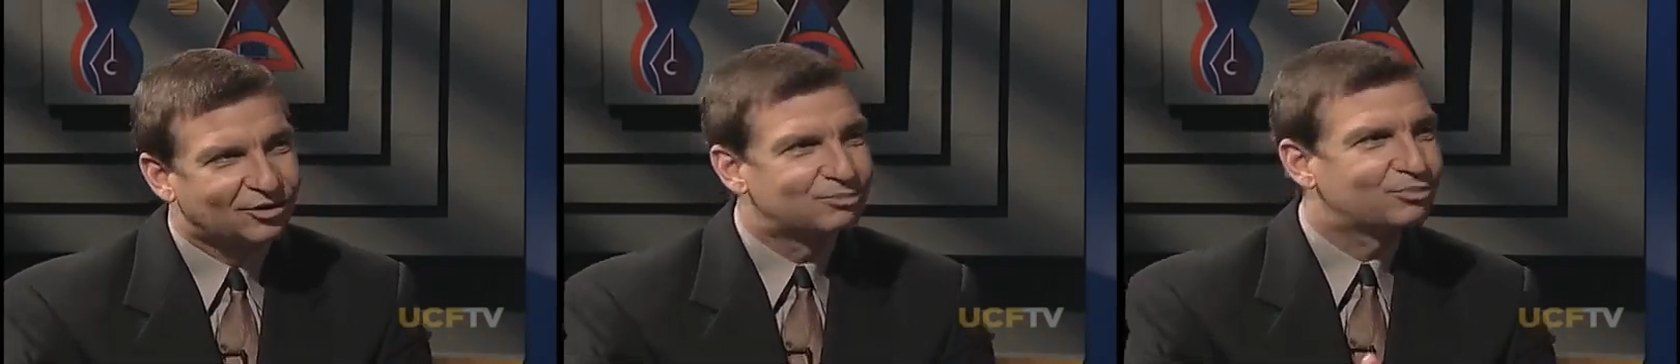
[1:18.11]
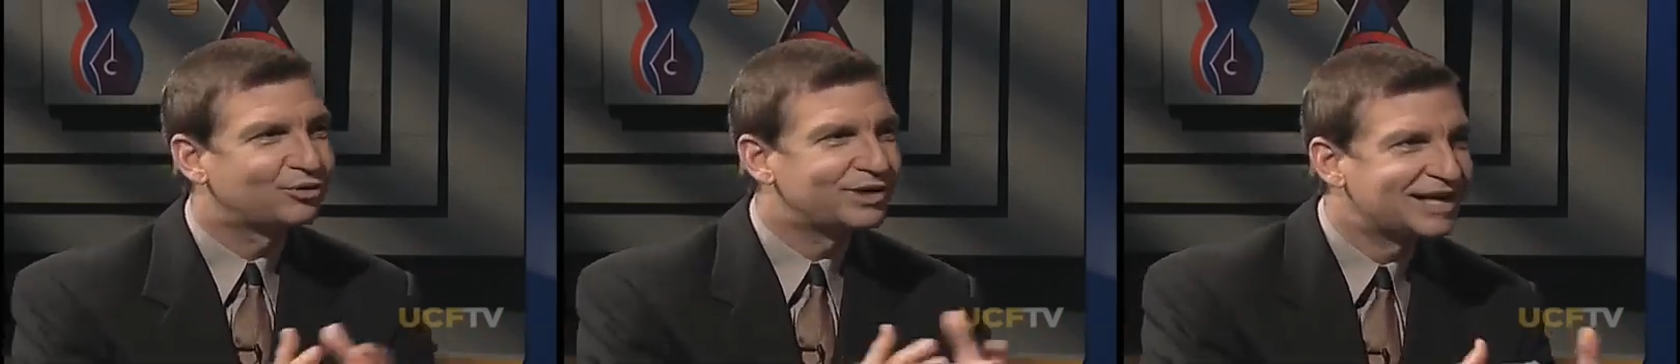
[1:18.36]

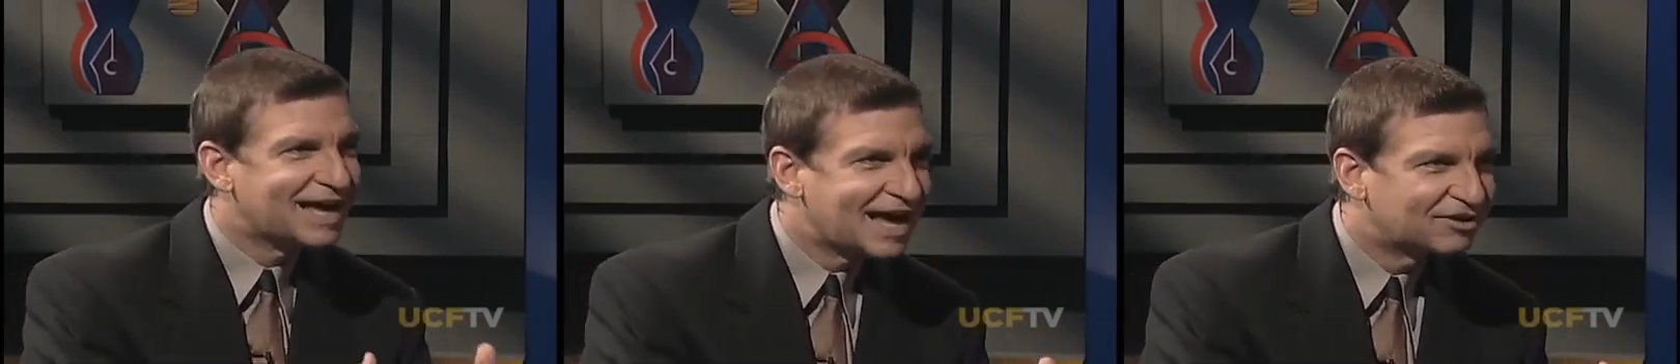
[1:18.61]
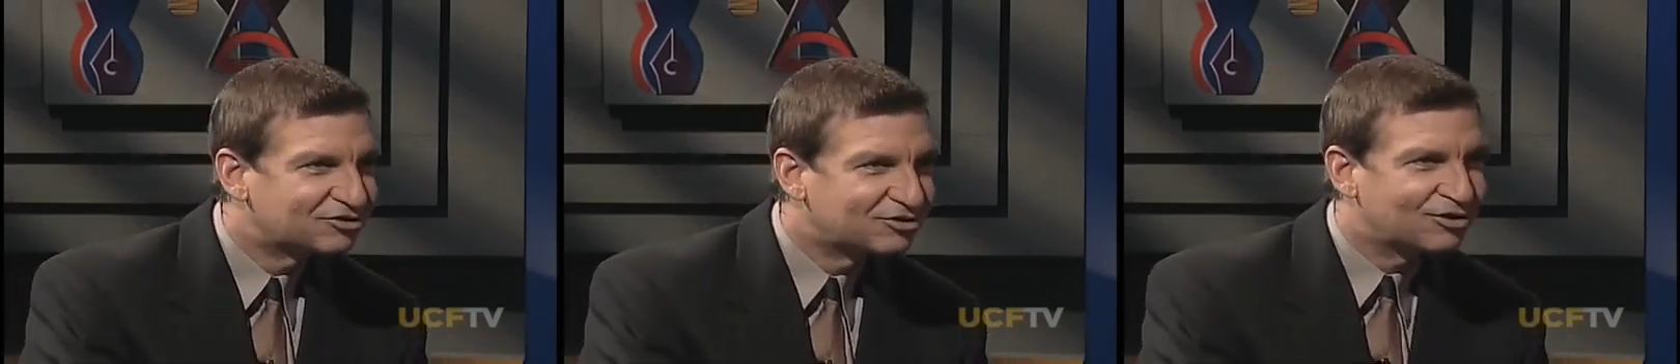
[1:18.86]

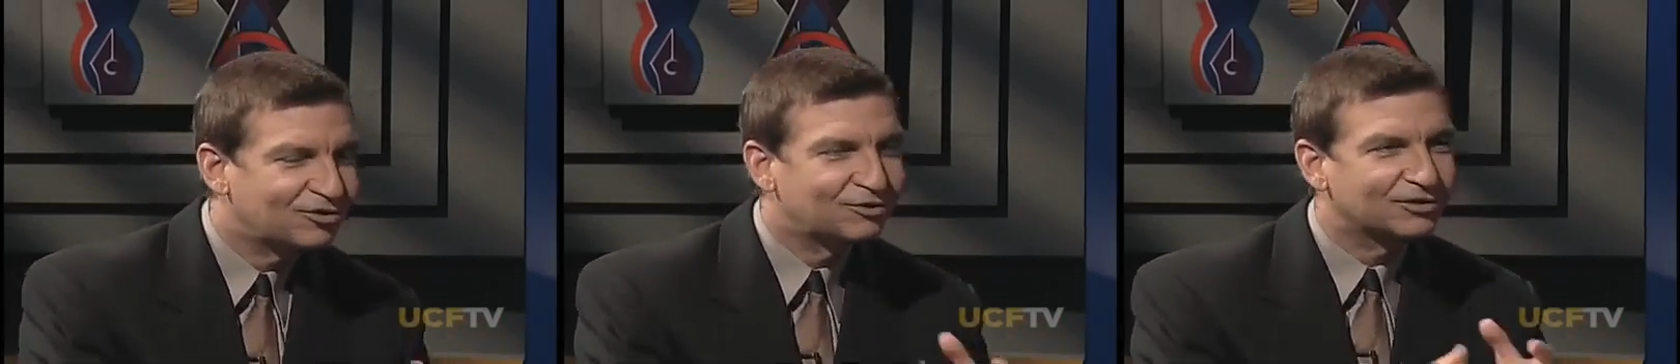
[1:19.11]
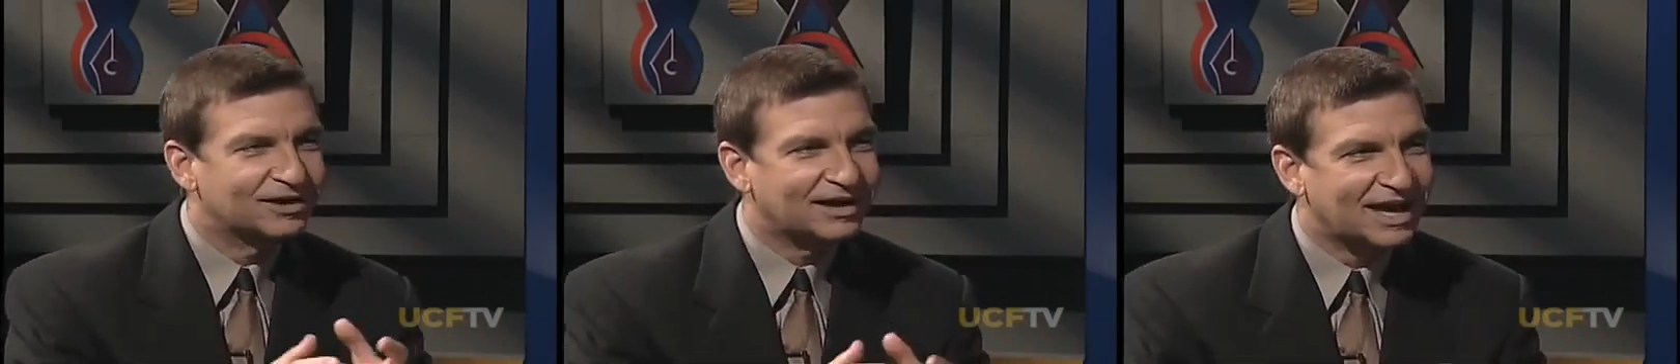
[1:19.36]

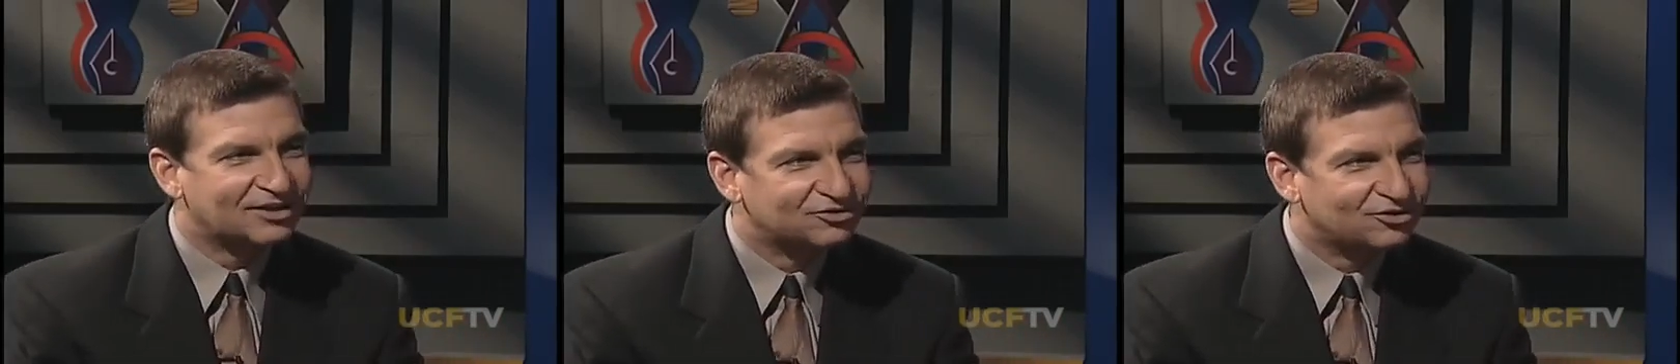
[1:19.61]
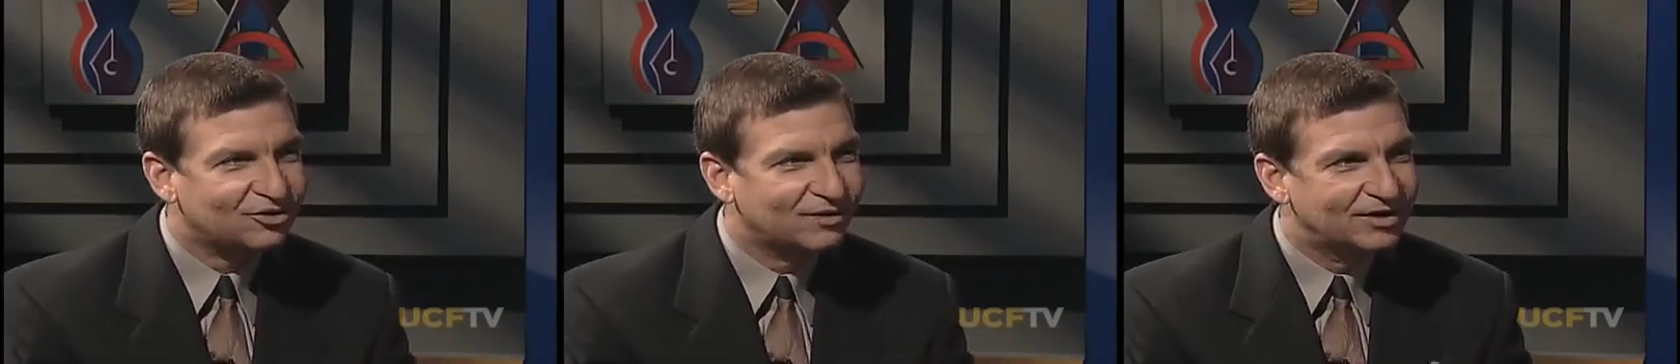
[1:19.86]
pre-Castro,
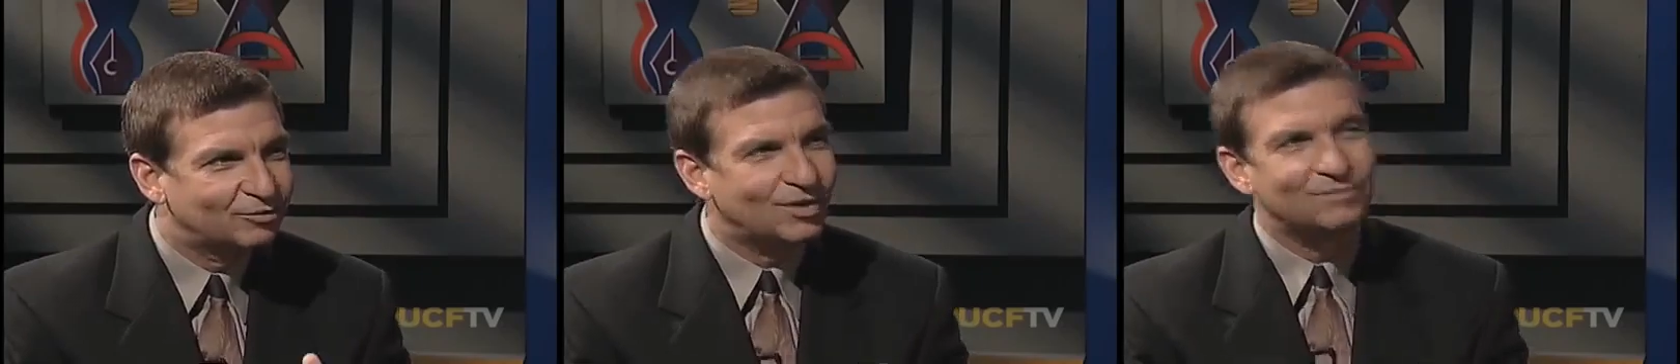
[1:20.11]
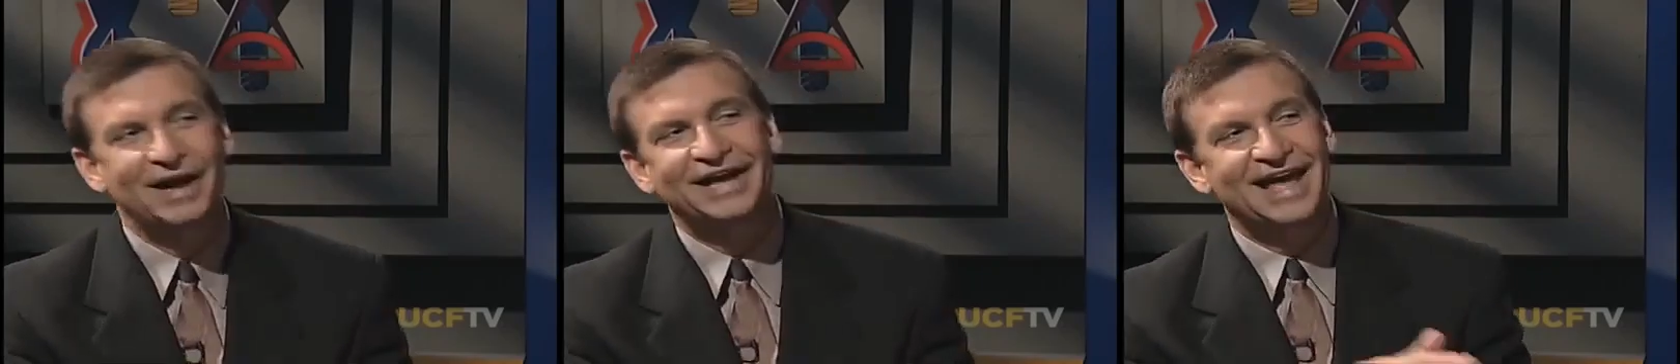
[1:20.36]
Castro, and
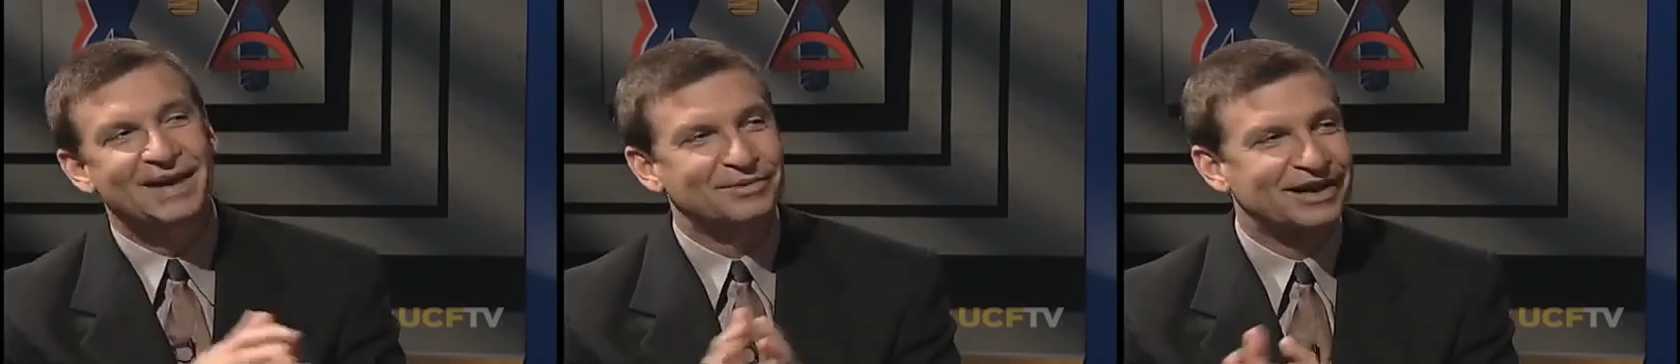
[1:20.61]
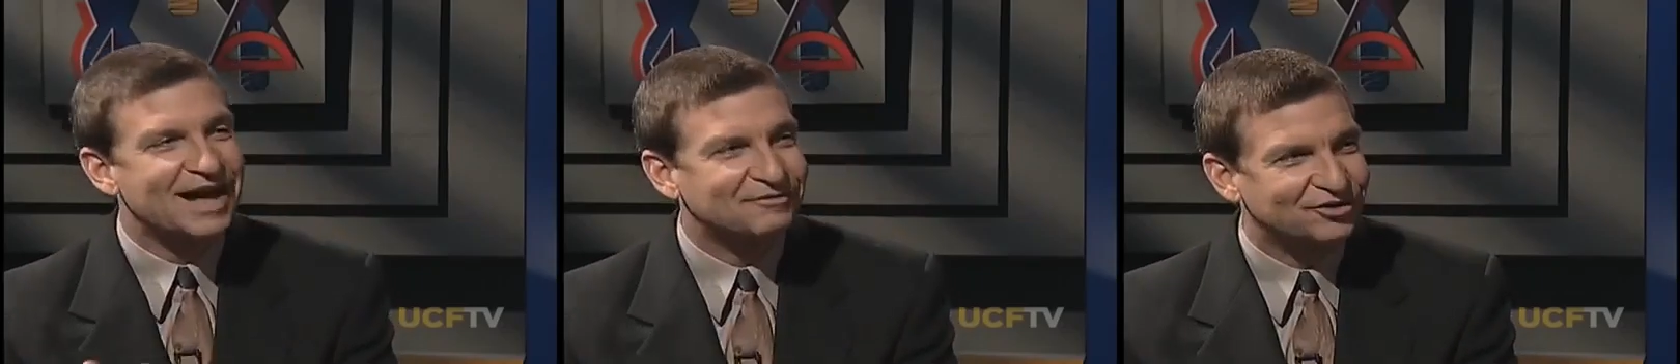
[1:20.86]
what might
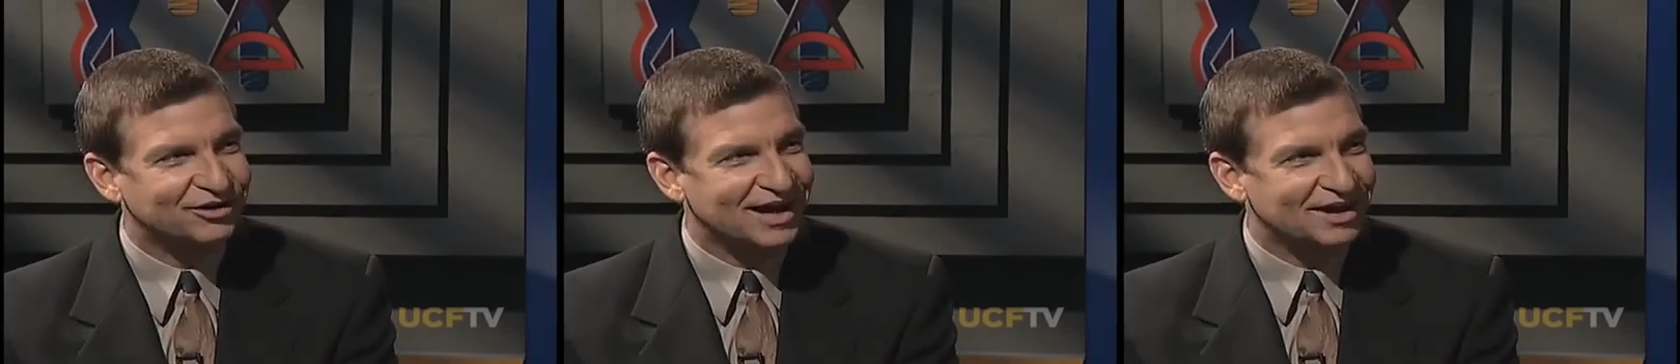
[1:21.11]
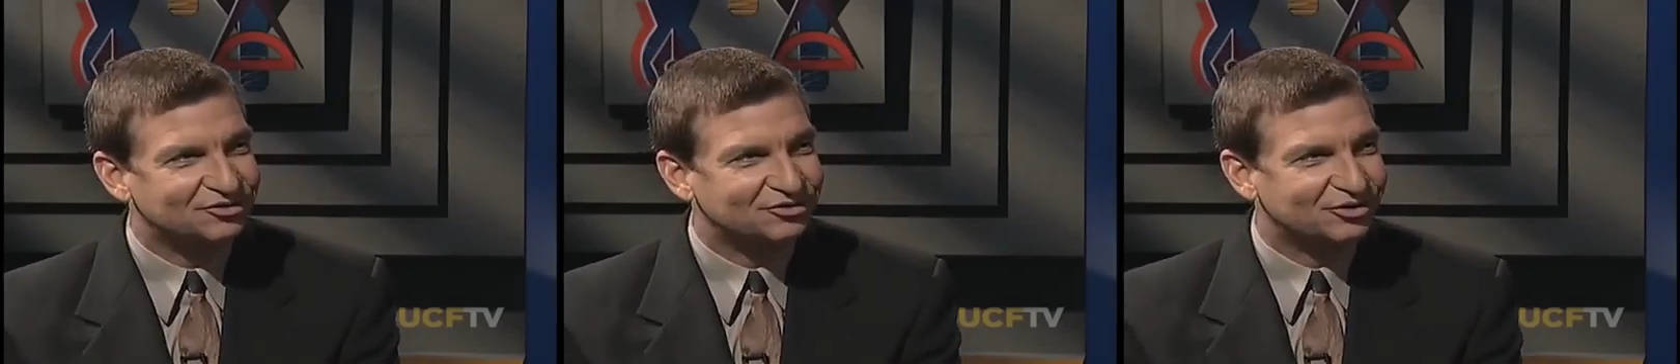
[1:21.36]
happen after
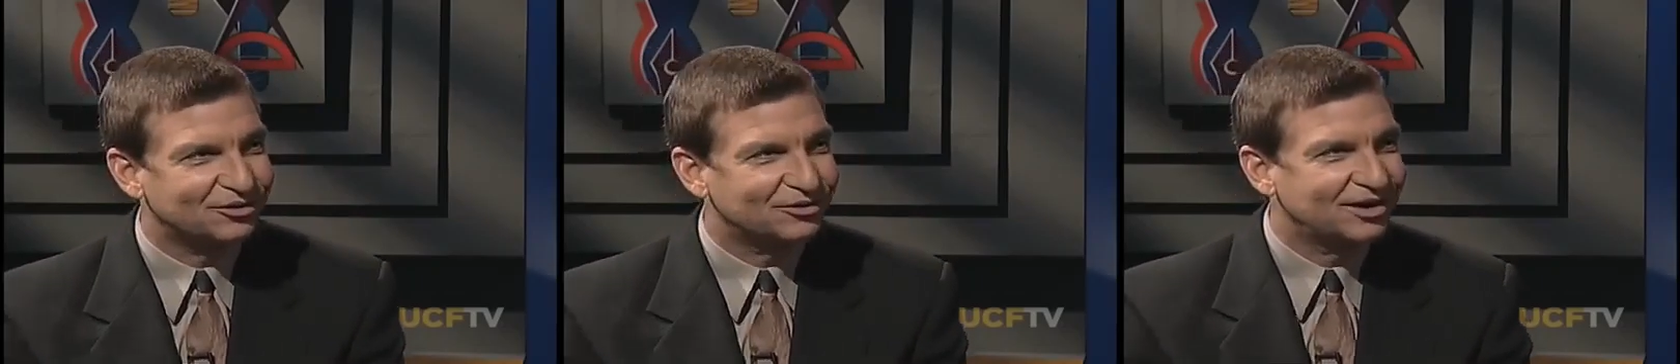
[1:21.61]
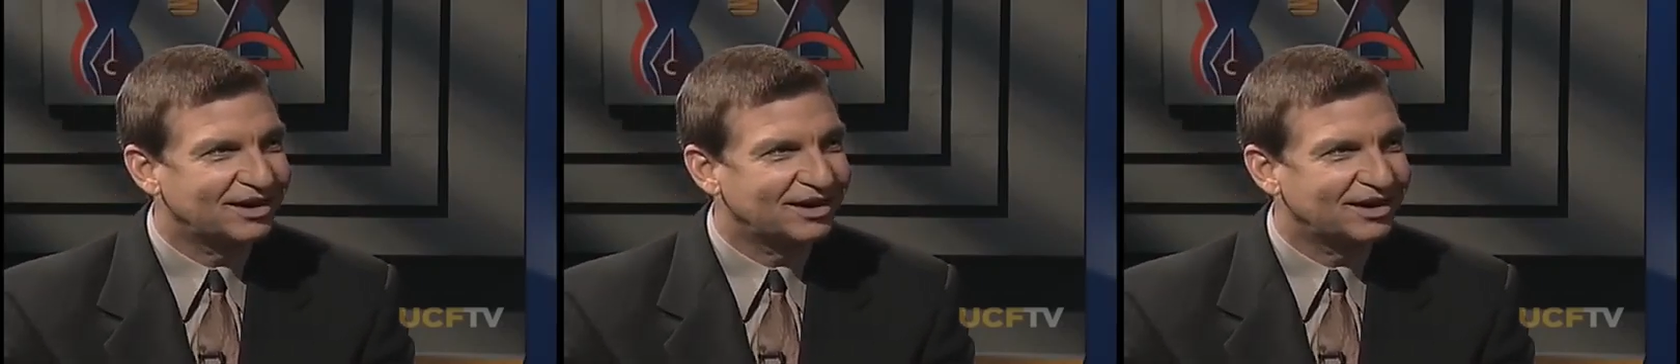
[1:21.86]
Castro.